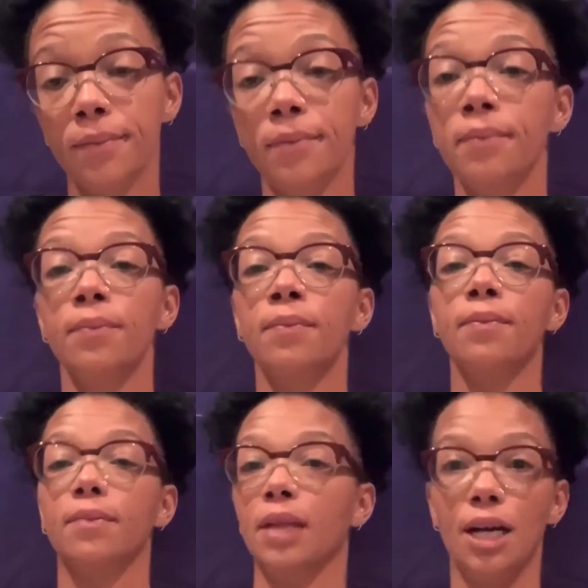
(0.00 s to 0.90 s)
That's
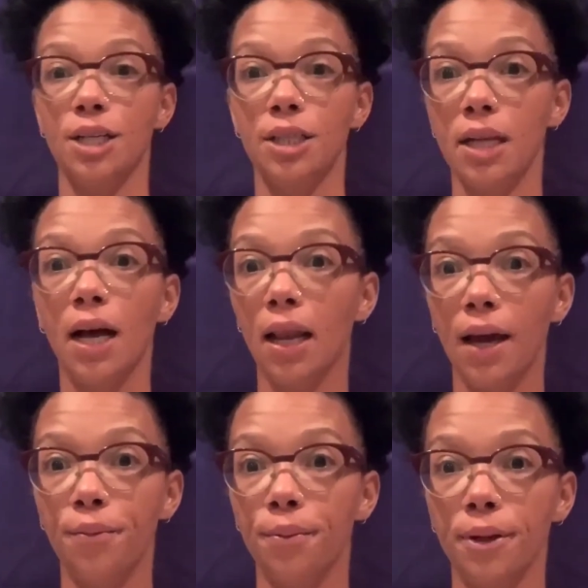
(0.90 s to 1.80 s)
just how life
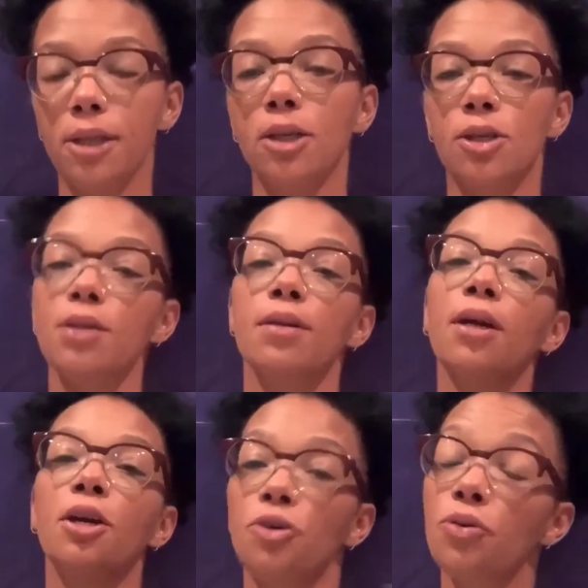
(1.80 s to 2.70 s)
works. You
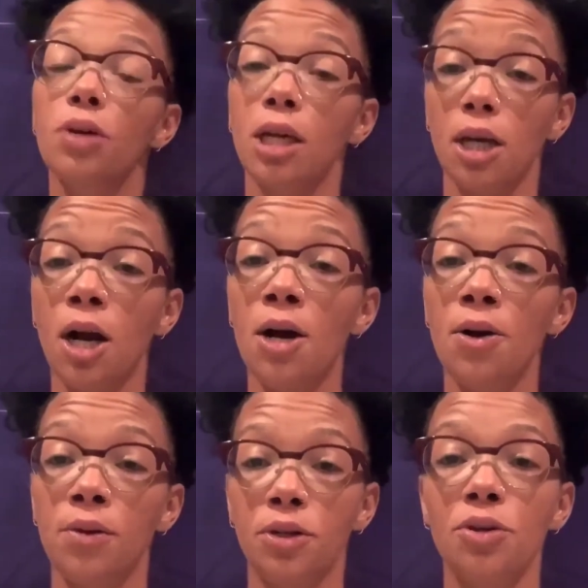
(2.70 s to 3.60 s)
can go and you can
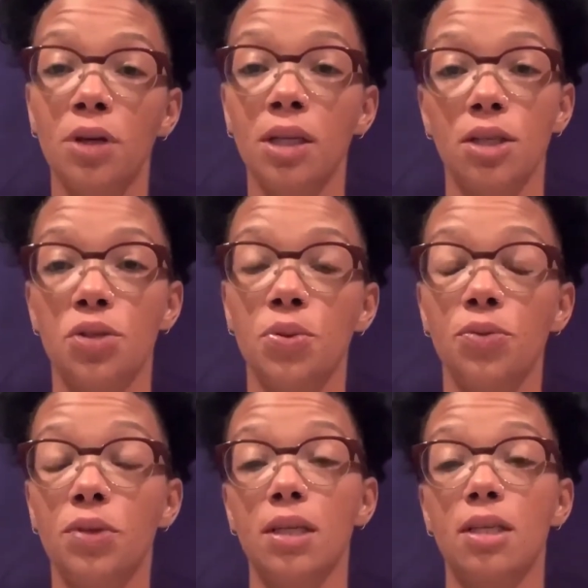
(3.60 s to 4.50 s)
dispute these. These
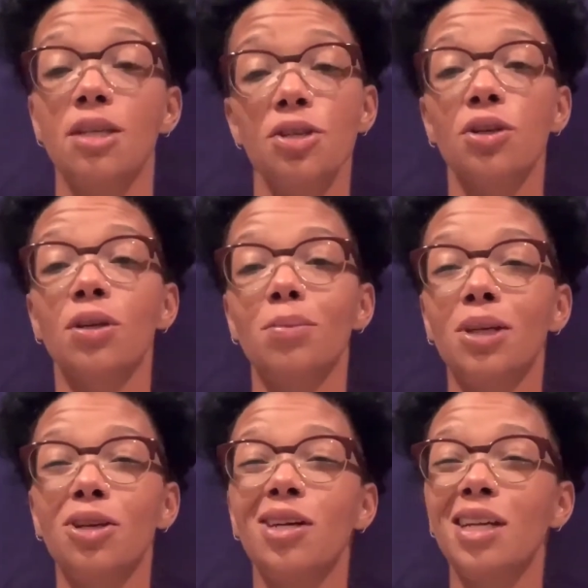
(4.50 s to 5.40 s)
are going to be your
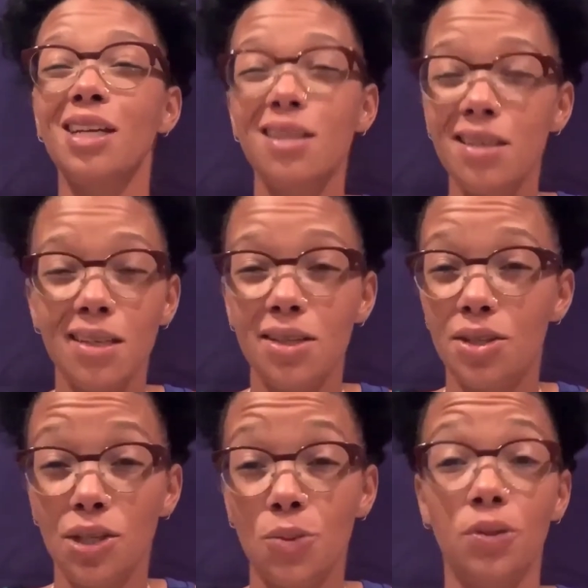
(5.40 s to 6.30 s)
easiest
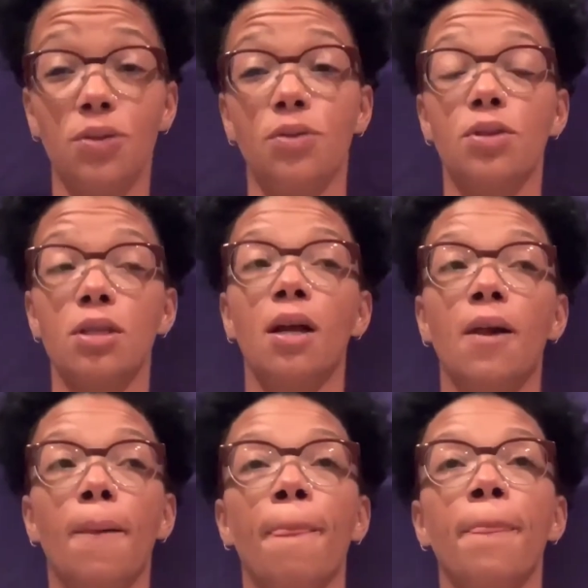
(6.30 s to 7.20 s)
disputes.
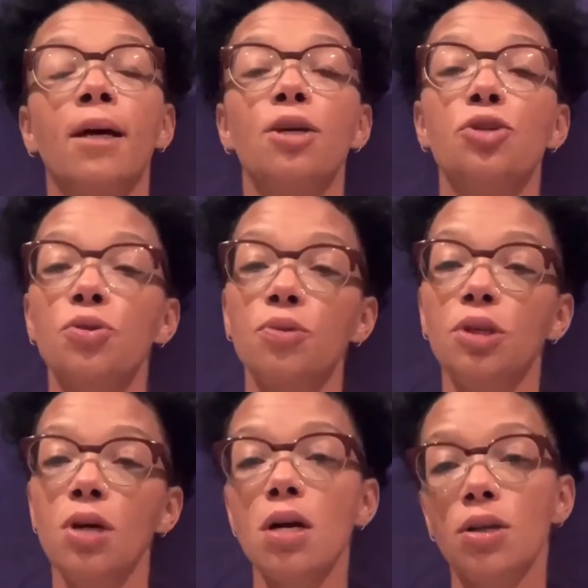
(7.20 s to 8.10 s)
So when you go
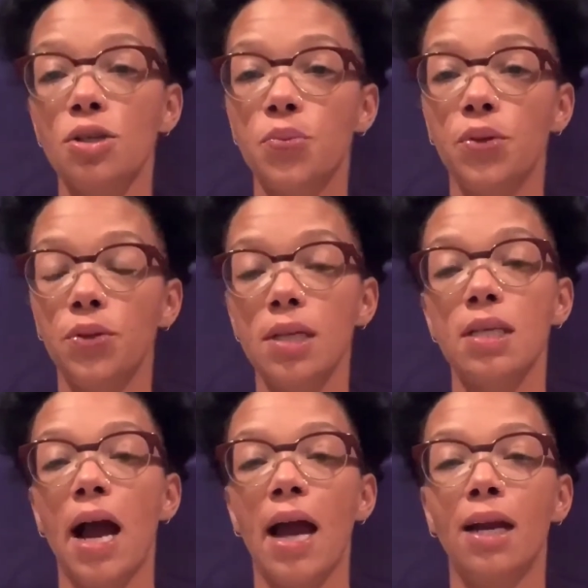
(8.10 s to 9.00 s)
dispute this item,
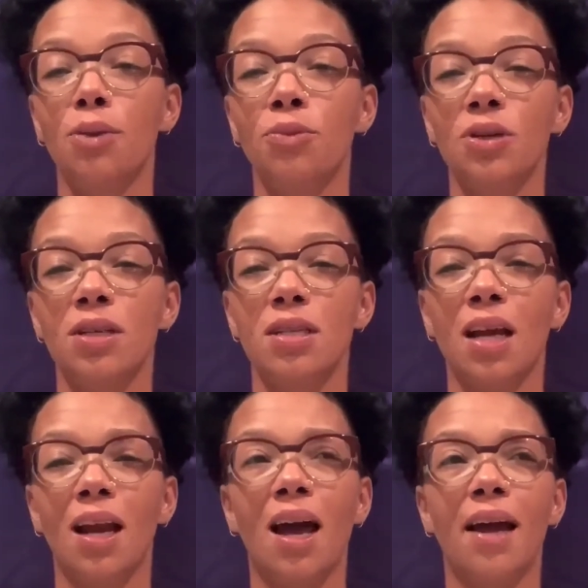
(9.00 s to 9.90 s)
you can say like,
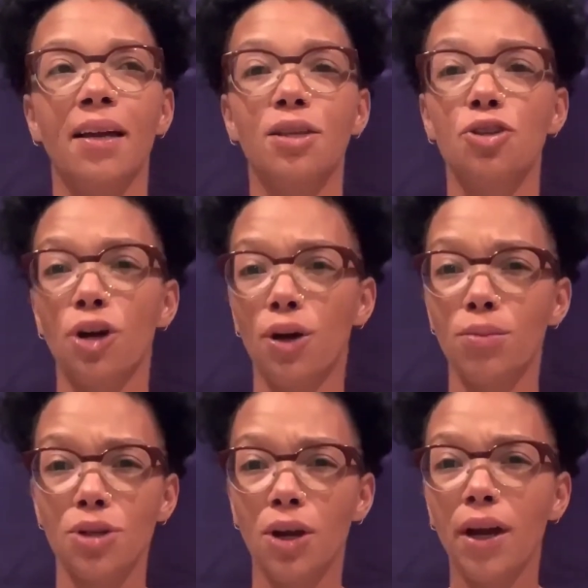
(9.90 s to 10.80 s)
terms are
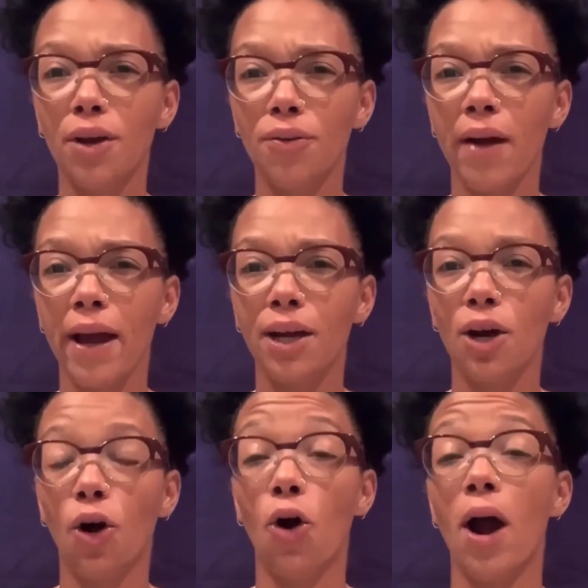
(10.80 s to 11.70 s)
incorrect, or I
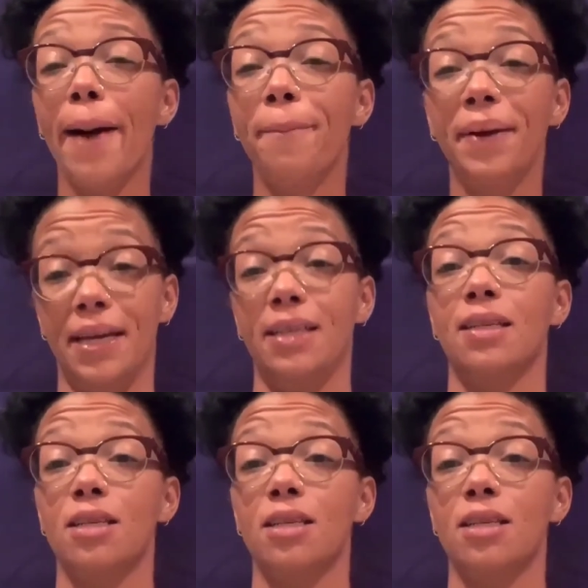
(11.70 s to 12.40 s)
paid this off.